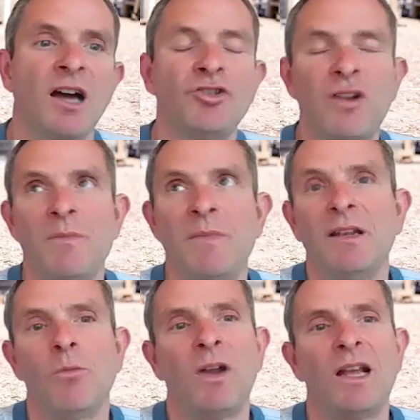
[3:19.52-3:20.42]
Treatment,
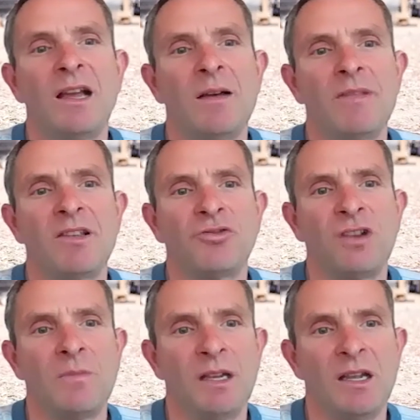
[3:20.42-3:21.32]
when it comes to
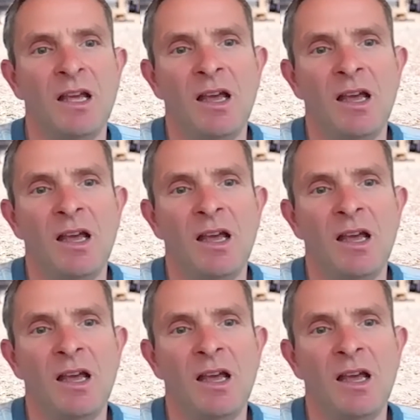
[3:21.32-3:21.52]
treatment,